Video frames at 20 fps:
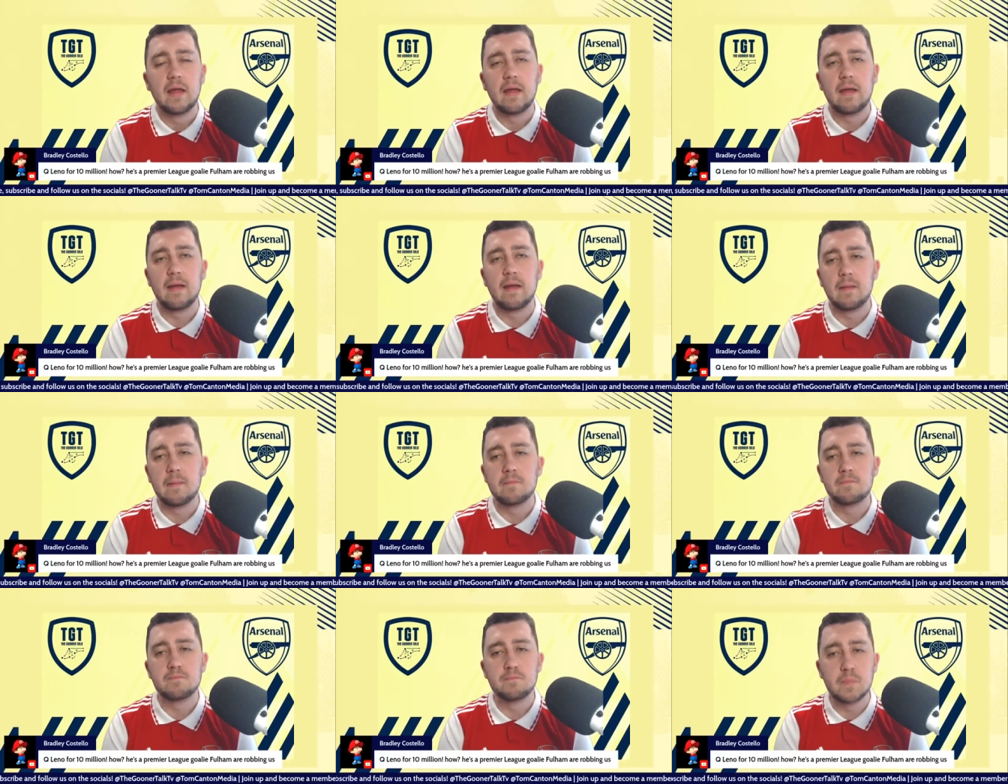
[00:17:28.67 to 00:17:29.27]

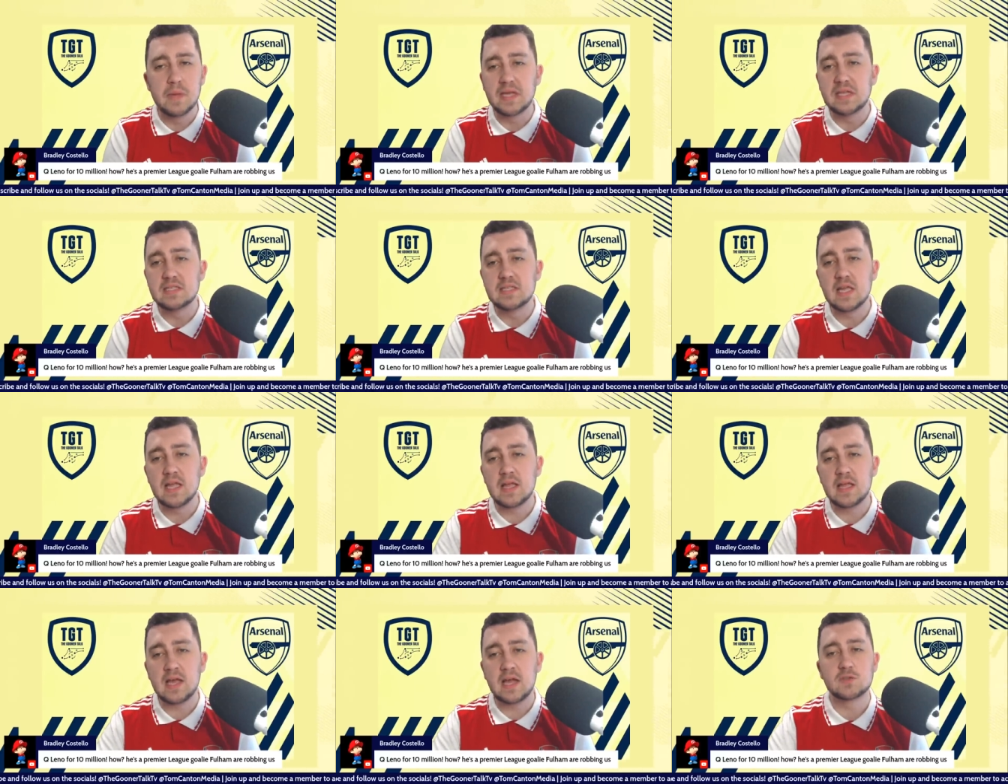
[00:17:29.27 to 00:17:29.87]
Um, means
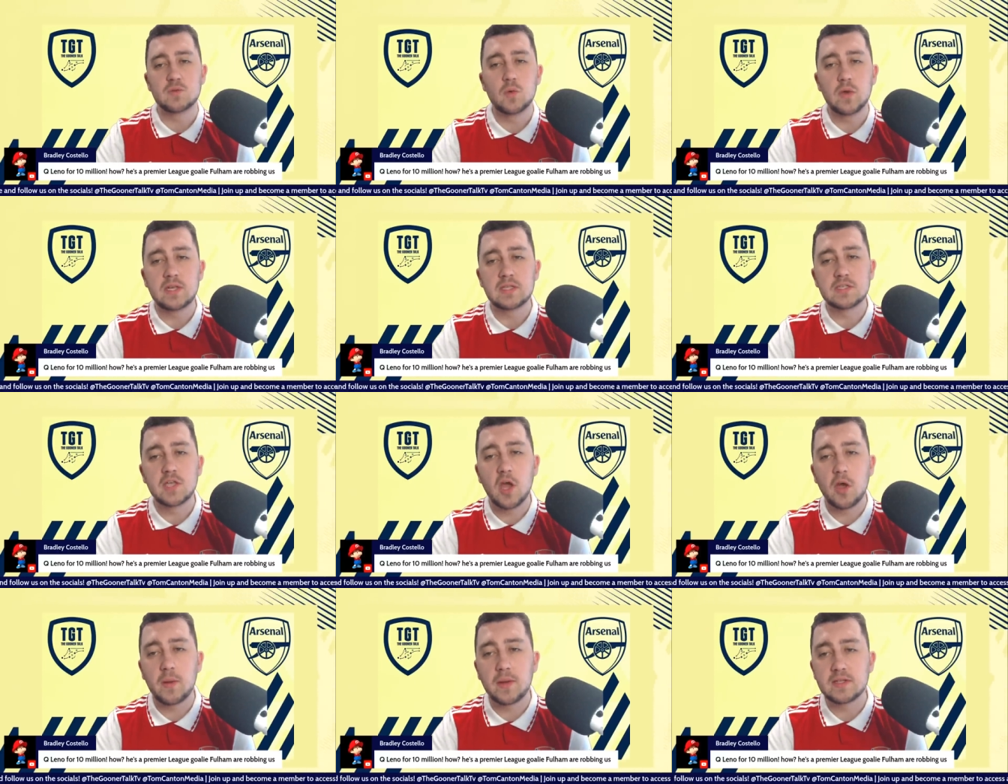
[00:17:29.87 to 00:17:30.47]
that that's what
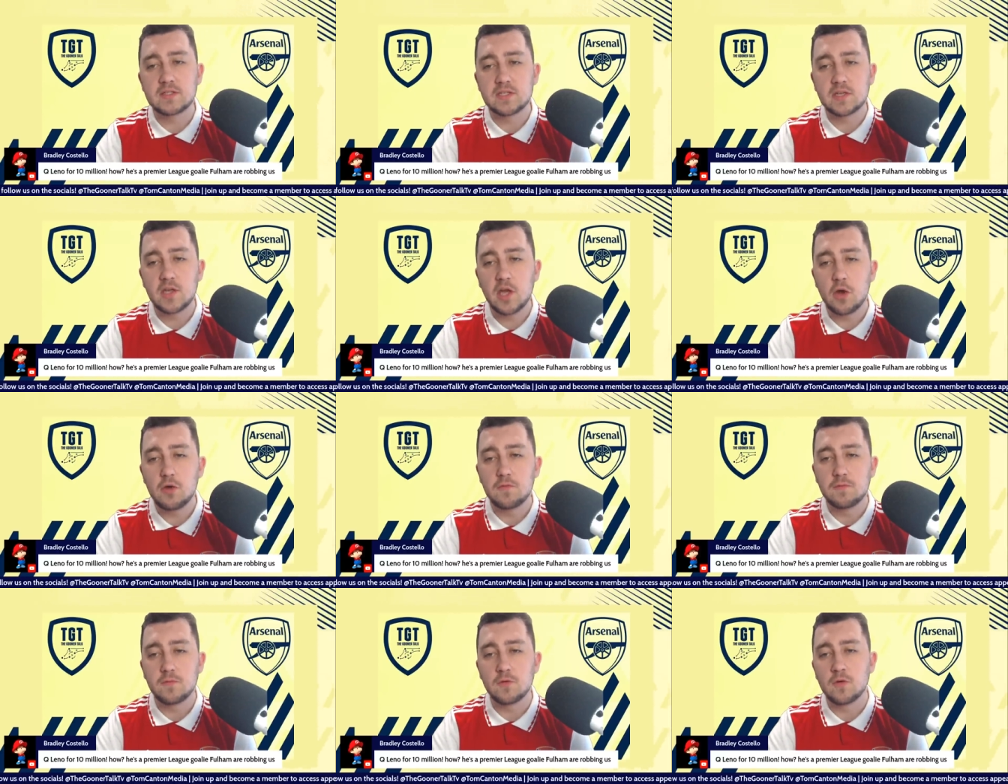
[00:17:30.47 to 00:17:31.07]
he's going to
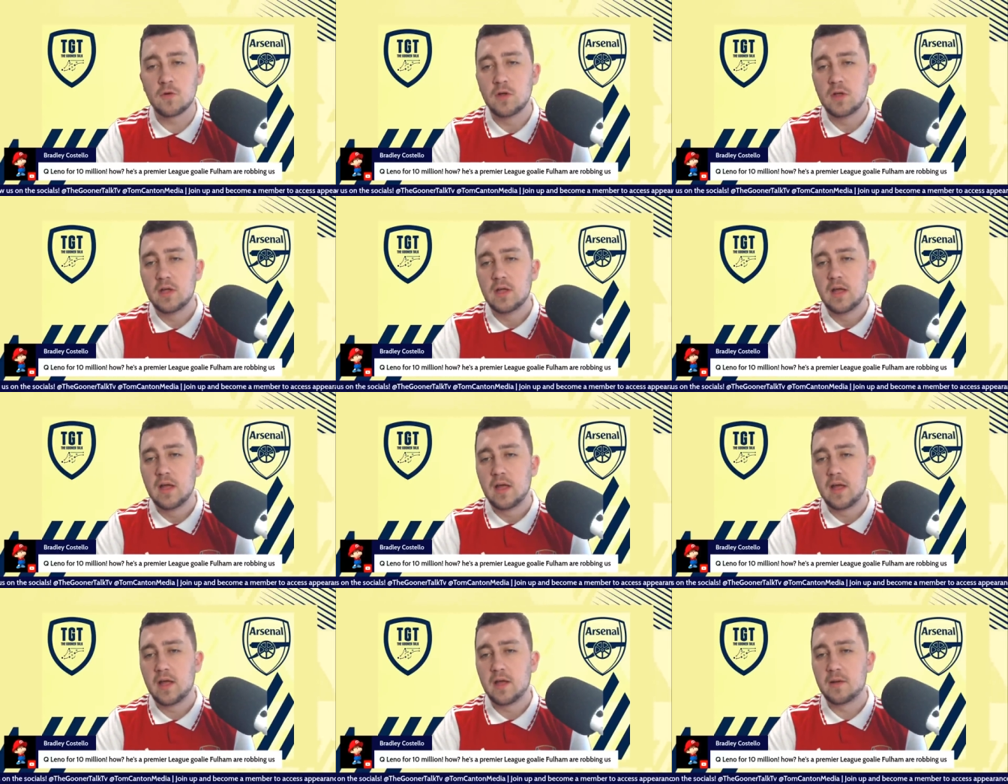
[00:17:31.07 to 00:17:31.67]
go for.
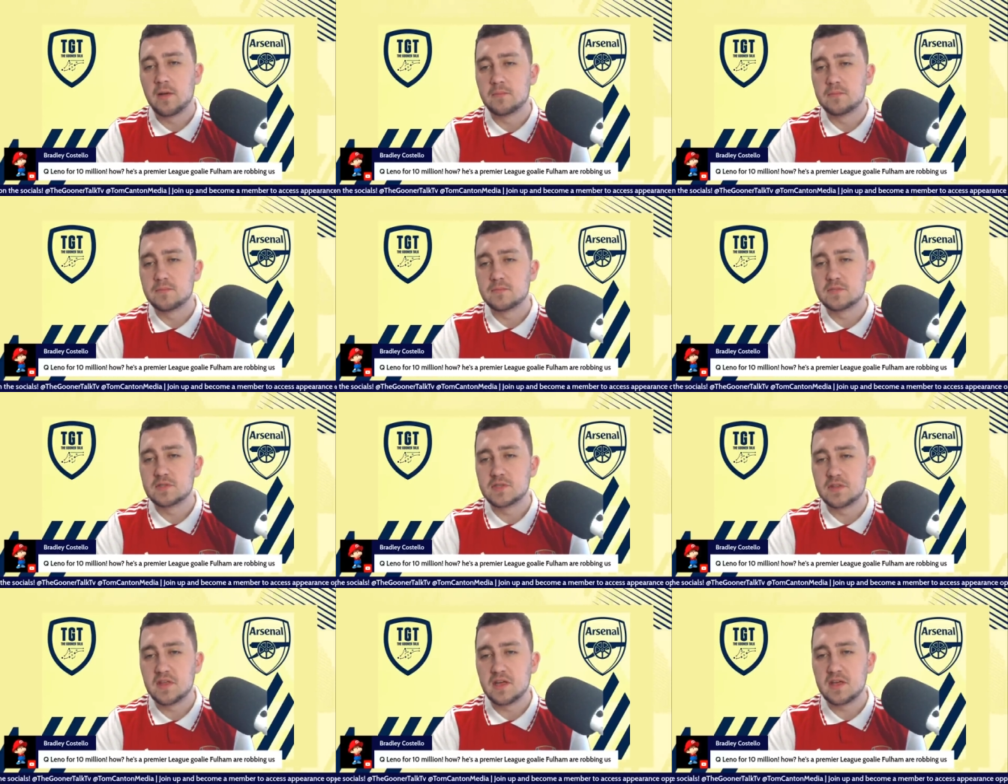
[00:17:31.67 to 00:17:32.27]
Um,
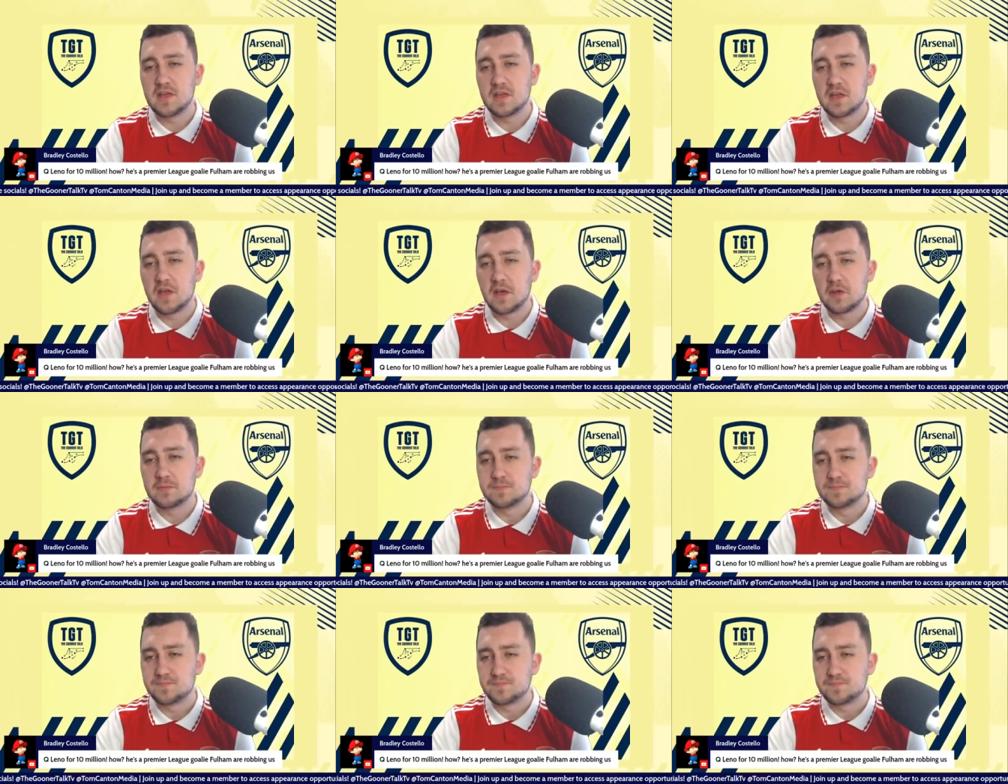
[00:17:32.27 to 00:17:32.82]
so there you go.